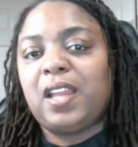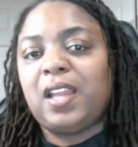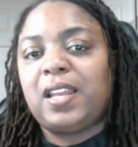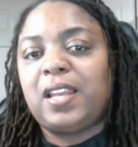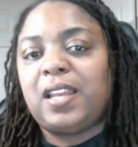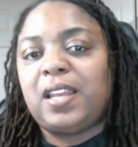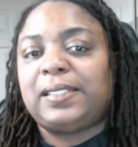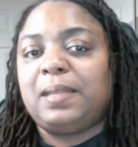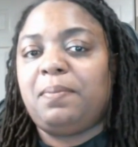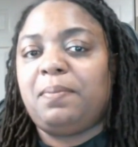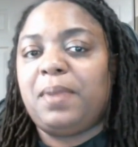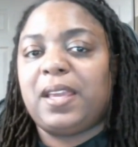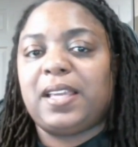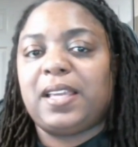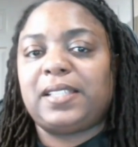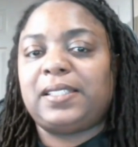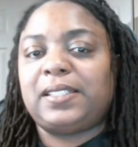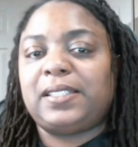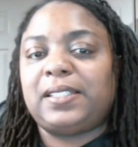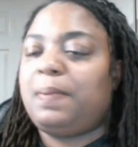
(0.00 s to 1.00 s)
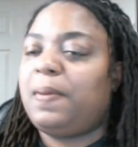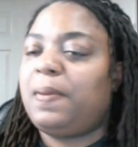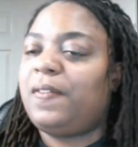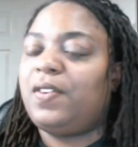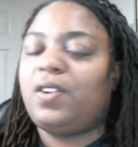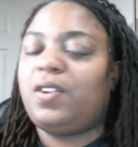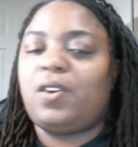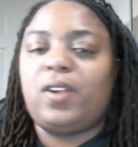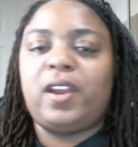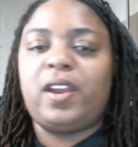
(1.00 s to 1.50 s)
That's the biggest tip. If
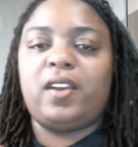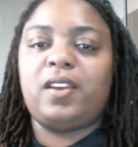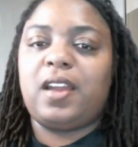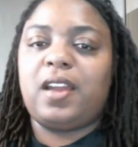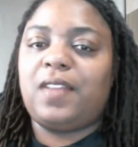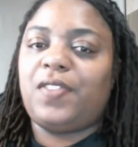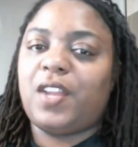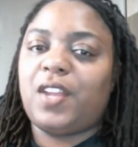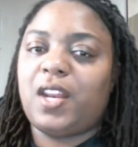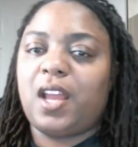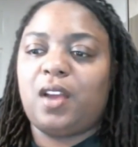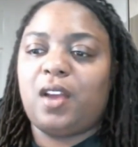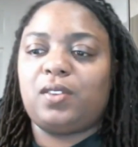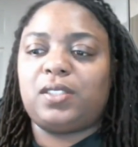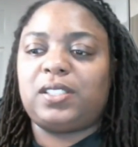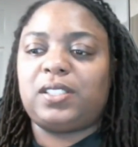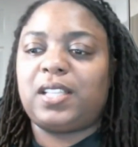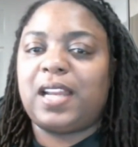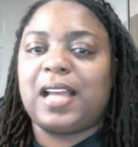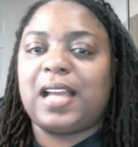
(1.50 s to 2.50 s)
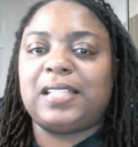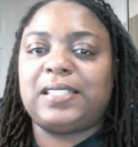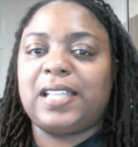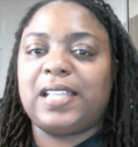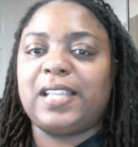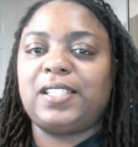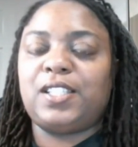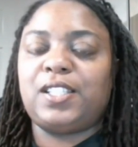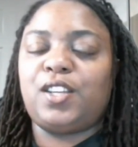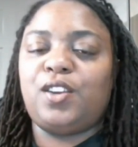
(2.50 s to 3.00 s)
you don't hear nothing else that I
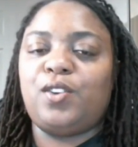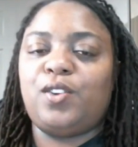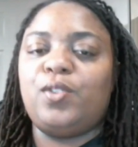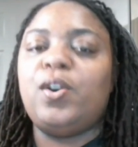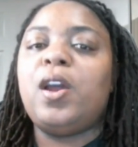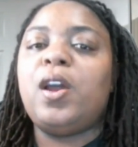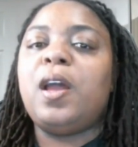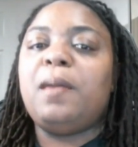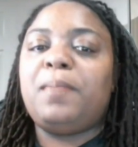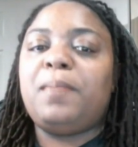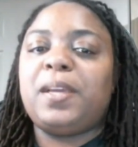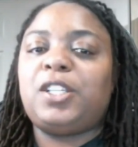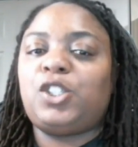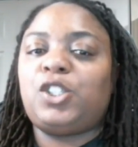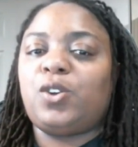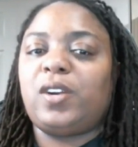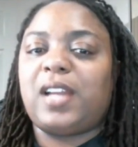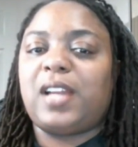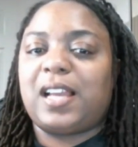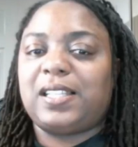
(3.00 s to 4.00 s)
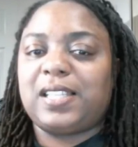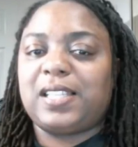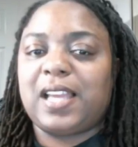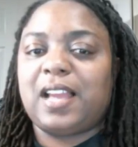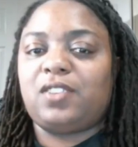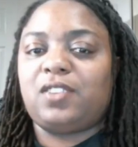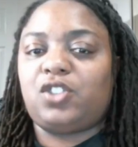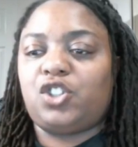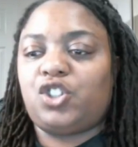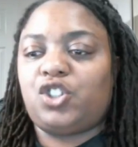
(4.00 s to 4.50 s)
said to you, be sure not to
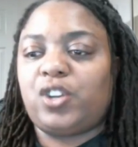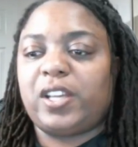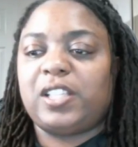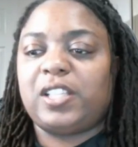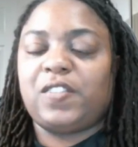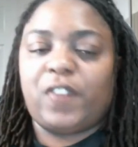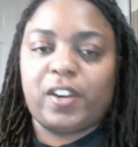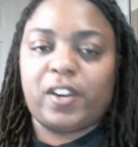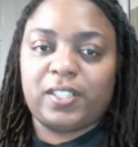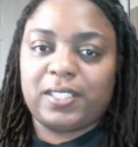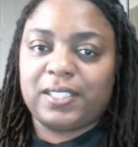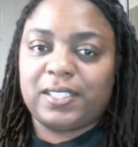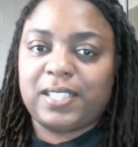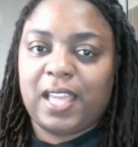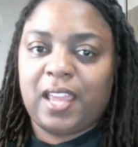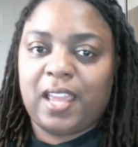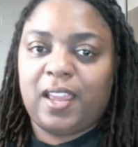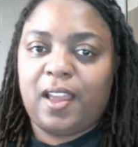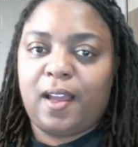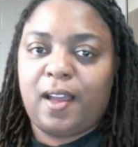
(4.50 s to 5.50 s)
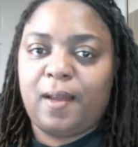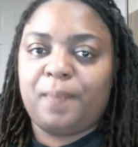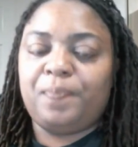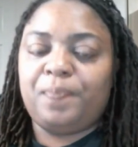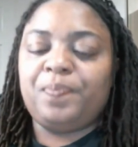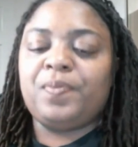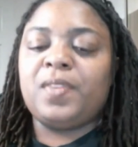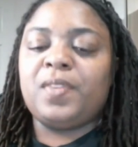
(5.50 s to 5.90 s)
count your transfers as income.